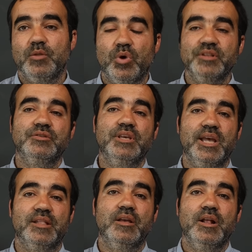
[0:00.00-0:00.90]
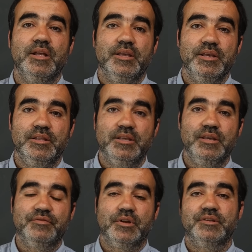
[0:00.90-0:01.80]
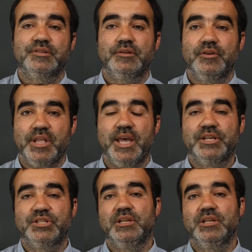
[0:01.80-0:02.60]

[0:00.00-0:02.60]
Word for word: And once again, it gives us an edge.